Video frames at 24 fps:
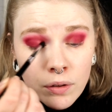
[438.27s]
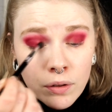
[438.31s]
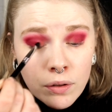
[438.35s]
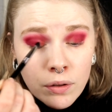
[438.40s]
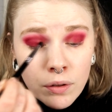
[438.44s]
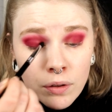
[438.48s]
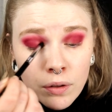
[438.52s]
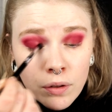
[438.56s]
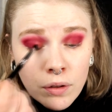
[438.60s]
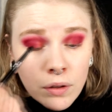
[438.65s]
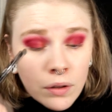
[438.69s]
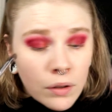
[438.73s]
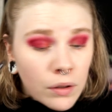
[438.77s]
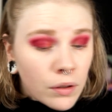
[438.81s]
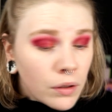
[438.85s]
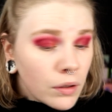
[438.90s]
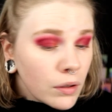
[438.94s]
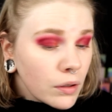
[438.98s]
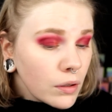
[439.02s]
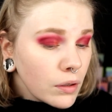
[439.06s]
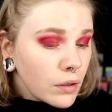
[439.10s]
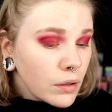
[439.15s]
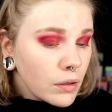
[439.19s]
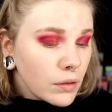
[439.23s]

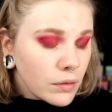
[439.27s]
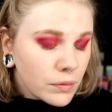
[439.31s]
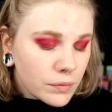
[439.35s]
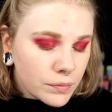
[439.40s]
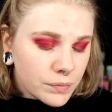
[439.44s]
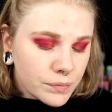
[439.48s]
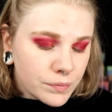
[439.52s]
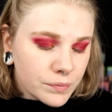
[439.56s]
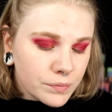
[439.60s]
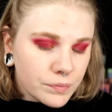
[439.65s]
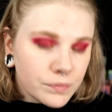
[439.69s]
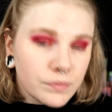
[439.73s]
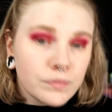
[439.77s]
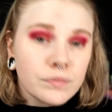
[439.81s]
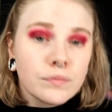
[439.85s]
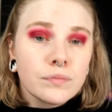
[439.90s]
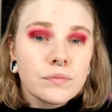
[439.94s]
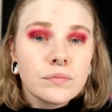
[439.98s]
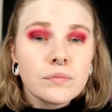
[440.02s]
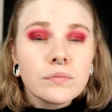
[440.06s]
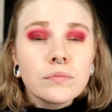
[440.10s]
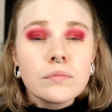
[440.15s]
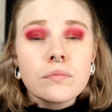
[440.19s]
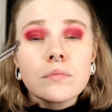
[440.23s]

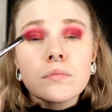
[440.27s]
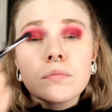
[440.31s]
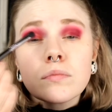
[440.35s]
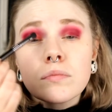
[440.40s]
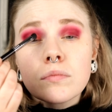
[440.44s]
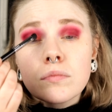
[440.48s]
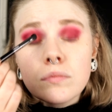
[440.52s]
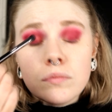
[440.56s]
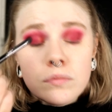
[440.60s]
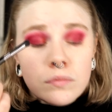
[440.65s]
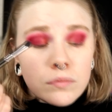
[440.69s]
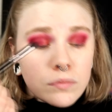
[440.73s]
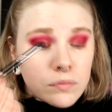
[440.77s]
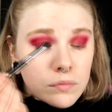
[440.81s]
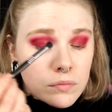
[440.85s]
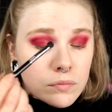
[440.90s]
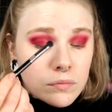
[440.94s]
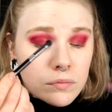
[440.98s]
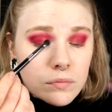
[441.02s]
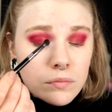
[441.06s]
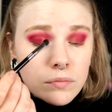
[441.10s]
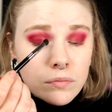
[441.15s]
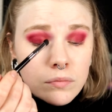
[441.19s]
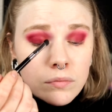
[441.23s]

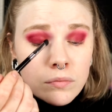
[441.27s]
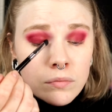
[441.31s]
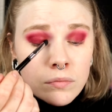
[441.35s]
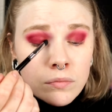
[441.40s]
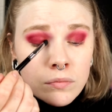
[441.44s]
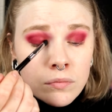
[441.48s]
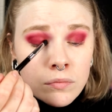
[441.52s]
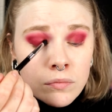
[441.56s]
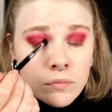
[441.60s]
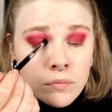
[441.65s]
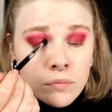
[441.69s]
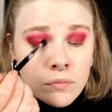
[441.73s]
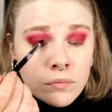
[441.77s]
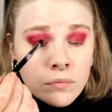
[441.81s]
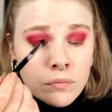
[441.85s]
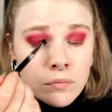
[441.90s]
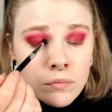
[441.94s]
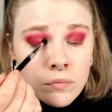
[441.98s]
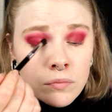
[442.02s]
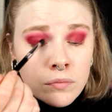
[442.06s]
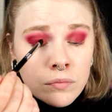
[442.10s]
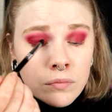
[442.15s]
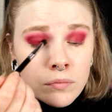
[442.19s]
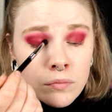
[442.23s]

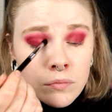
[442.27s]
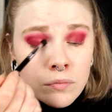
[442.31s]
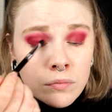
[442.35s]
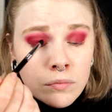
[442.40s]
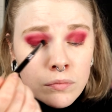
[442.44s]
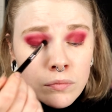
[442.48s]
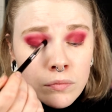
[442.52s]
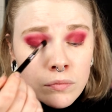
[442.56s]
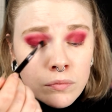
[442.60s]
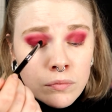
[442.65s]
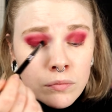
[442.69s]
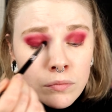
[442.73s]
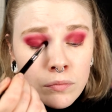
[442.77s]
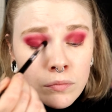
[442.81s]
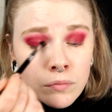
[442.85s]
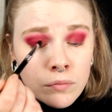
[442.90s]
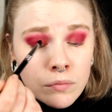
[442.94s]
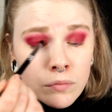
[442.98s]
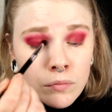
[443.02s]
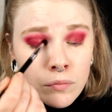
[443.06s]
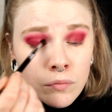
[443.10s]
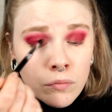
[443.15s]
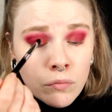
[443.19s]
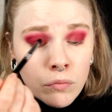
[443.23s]

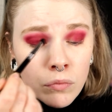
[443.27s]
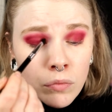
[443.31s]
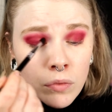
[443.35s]
[no speech]